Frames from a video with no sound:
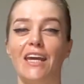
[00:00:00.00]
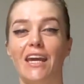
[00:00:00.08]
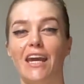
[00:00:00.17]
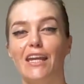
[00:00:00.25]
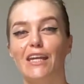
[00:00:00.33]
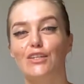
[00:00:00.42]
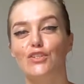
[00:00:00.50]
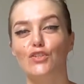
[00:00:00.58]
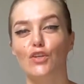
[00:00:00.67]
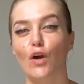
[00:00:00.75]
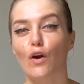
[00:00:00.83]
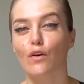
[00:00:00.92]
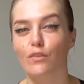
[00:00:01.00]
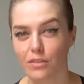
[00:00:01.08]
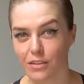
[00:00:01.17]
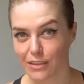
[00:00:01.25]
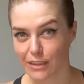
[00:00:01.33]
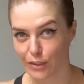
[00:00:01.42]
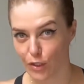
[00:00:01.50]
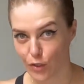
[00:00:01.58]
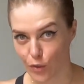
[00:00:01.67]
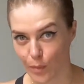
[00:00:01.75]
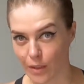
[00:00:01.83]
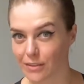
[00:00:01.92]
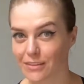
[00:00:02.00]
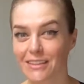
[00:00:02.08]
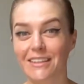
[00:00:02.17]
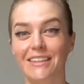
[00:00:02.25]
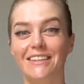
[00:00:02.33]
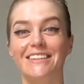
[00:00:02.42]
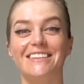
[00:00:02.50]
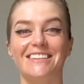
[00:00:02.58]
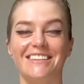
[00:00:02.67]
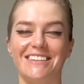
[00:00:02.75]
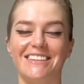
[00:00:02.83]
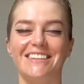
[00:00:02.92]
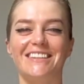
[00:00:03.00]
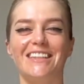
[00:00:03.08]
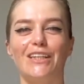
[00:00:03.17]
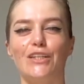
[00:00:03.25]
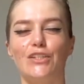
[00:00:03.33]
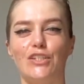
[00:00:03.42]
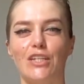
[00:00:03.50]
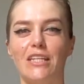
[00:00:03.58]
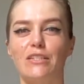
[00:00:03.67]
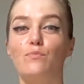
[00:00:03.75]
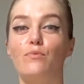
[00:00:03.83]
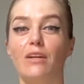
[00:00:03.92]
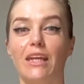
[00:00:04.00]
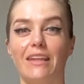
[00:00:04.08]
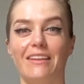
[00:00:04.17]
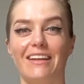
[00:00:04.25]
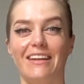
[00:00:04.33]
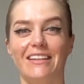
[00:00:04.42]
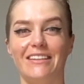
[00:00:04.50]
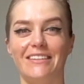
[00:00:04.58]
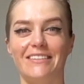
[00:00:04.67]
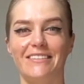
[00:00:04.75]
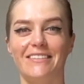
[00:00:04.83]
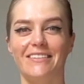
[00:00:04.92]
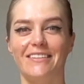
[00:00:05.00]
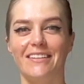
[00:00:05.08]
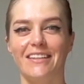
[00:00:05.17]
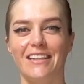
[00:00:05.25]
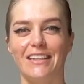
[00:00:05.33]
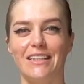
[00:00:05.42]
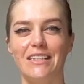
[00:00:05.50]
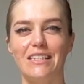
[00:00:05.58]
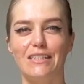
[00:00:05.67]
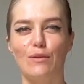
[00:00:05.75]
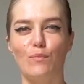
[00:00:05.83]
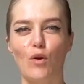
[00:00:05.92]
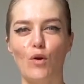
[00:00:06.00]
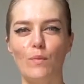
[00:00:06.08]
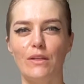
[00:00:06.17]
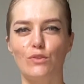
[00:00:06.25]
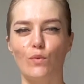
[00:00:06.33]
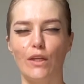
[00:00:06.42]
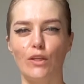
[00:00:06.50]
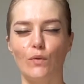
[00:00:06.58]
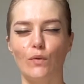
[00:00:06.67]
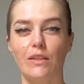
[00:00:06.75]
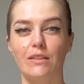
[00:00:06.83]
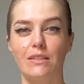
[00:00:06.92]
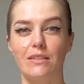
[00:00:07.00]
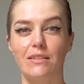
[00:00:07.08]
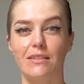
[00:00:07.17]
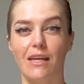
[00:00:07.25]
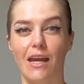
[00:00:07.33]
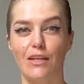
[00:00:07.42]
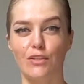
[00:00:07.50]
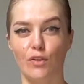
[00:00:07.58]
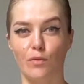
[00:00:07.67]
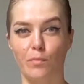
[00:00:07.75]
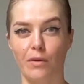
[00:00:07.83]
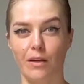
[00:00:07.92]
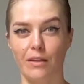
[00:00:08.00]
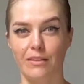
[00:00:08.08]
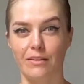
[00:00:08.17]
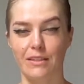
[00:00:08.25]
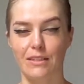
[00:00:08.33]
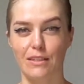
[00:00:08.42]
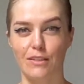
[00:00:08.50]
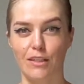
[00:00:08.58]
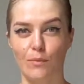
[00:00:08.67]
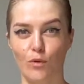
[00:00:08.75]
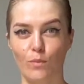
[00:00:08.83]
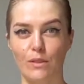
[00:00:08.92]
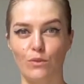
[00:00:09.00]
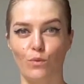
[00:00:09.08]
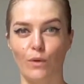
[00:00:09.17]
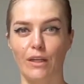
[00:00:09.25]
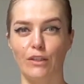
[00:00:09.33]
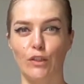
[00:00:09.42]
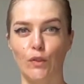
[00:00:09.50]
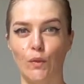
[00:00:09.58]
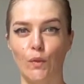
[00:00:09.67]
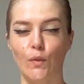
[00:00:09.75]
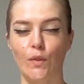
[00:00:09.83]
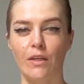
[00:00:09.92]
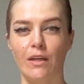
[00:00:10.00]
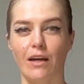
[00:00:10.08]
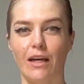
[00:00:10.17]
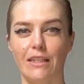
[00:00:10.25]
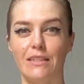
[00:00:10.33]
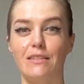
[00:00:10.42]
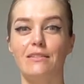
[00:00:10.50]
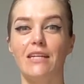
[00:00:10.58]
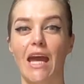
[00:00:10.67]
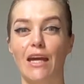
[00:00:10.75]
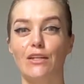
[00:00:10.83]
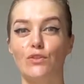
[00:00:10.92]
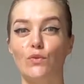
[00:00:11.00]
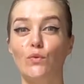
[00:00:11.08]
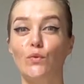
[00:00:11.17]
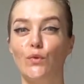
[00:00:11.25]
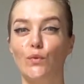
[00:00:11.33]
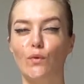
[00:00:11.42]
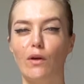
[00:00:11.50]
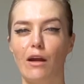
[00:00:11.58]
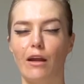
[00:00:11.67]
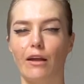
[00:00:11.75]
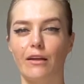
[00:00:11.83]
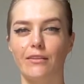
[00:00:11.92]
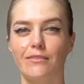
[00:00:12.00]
and it's totally normal. Just breathe here. This is the moment when you understand your body. This is the moment when you understand who you are